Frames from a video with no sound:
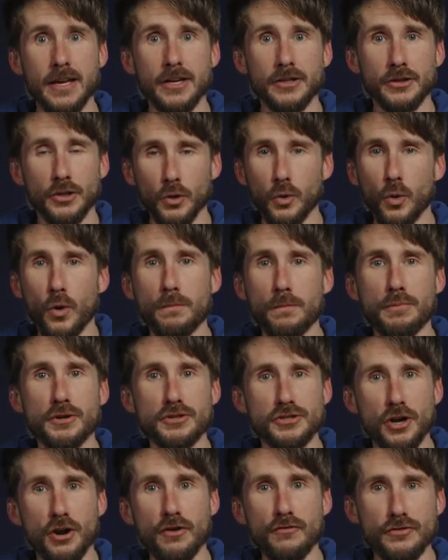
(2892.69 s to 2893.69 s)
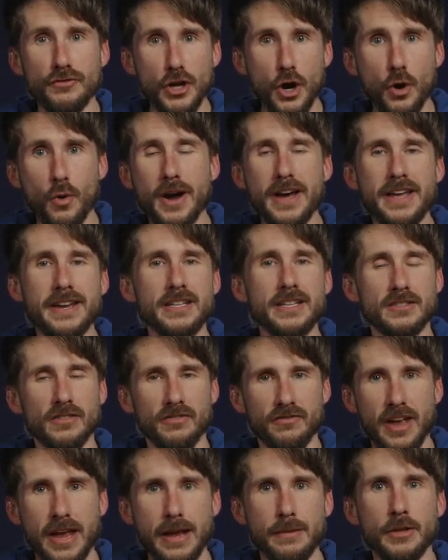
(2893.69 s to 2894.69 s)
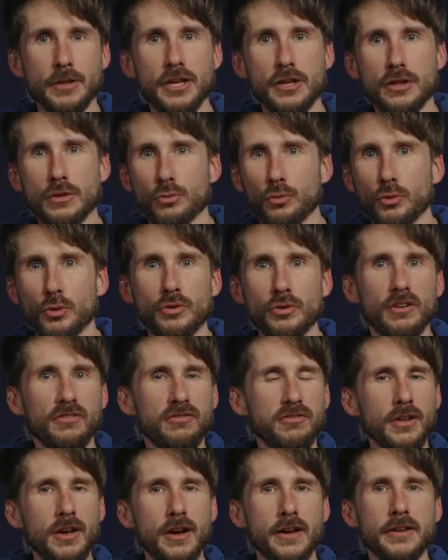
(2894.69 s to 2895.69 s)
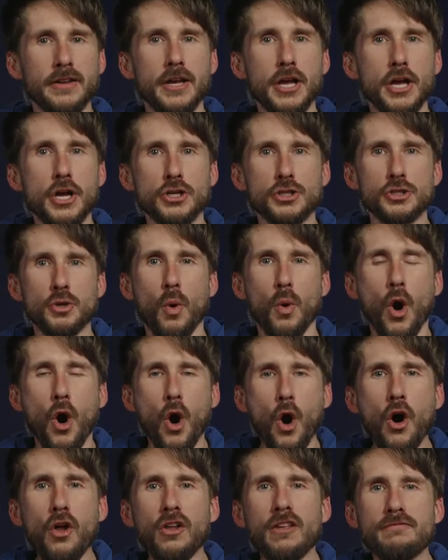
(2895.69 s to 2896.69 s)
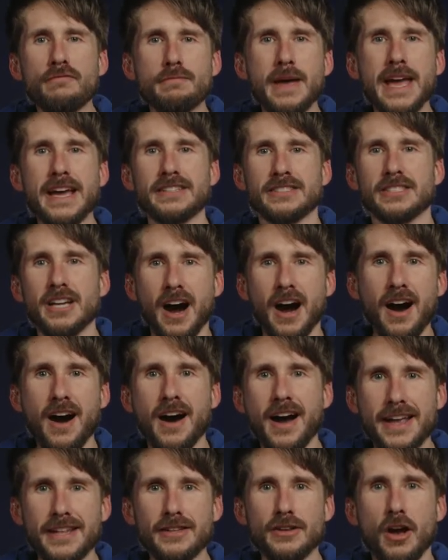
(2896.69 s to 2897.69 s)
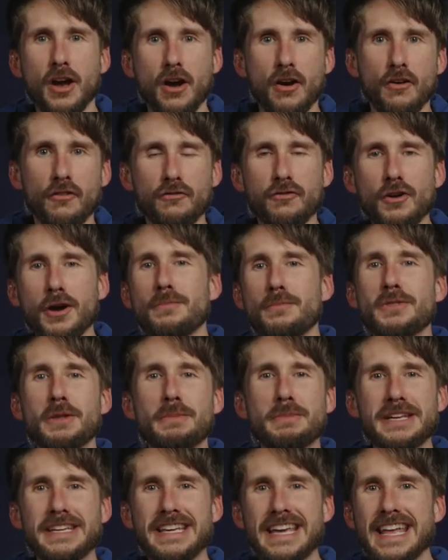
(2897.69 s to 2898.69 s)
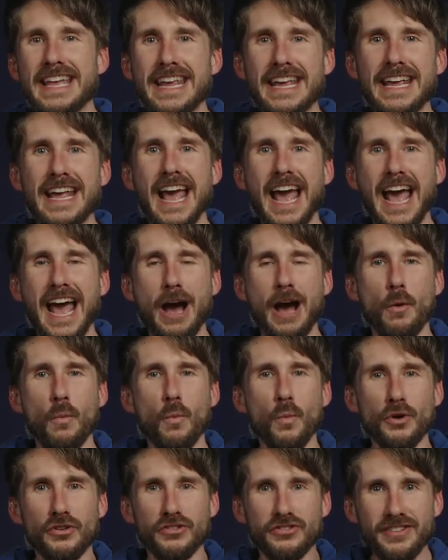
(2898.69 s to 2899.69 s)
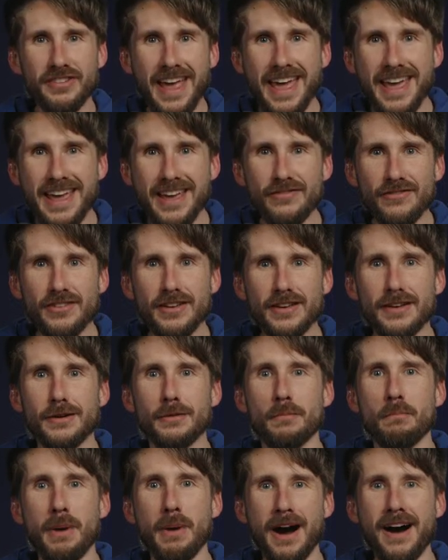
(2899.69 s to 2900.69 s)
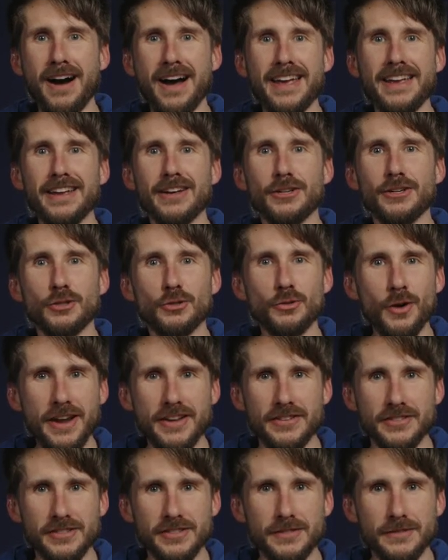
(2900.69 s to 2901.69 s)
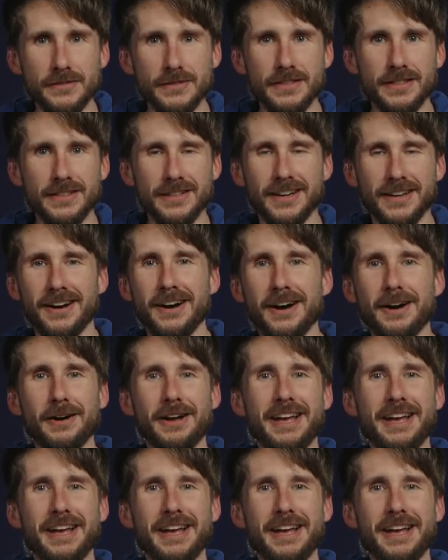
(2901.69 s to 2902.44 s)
the Lord preserved Noah and his family through the flood. So all of mankind from the beginning were saved by grace. Uh,